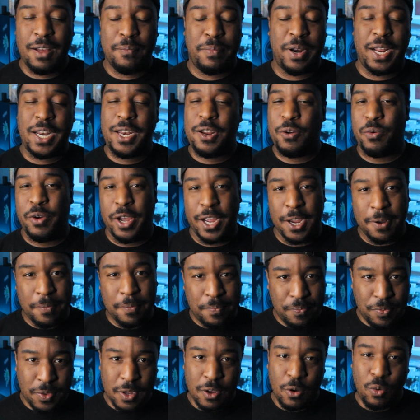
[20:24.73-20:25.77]
But anyway,
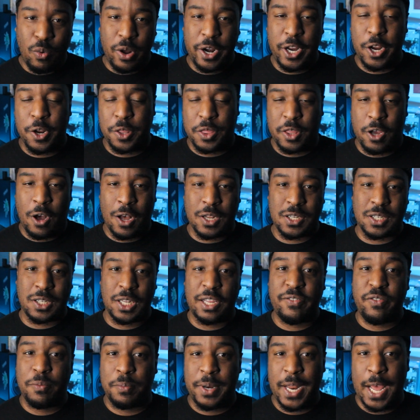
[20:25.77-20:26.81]
what are your thoughts?
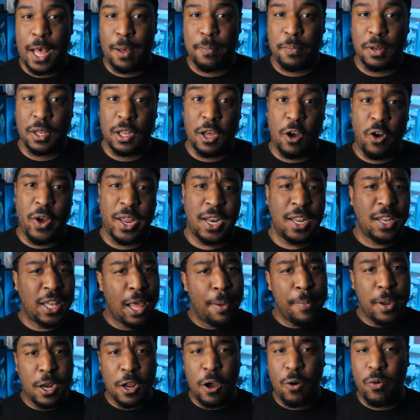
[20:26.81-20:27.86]
Leave them down below, and then
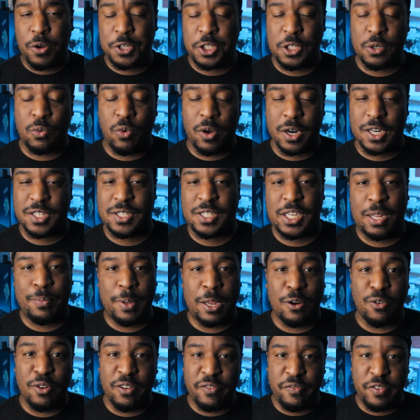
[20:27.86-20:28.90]
let me know what you want to see
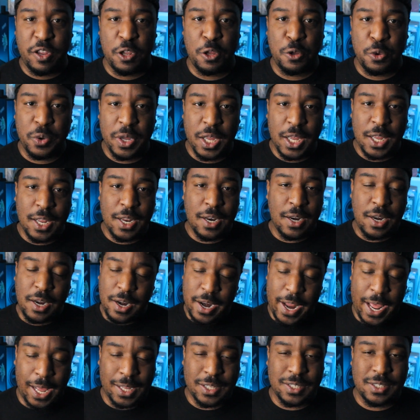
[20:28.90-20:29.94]
me review
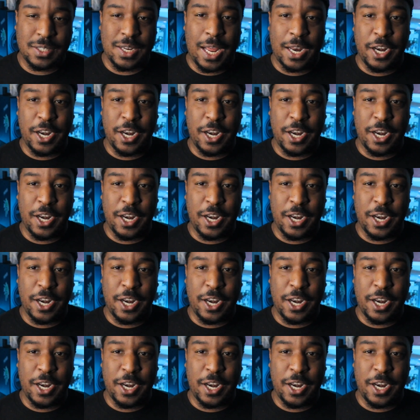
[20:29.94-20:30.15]
next.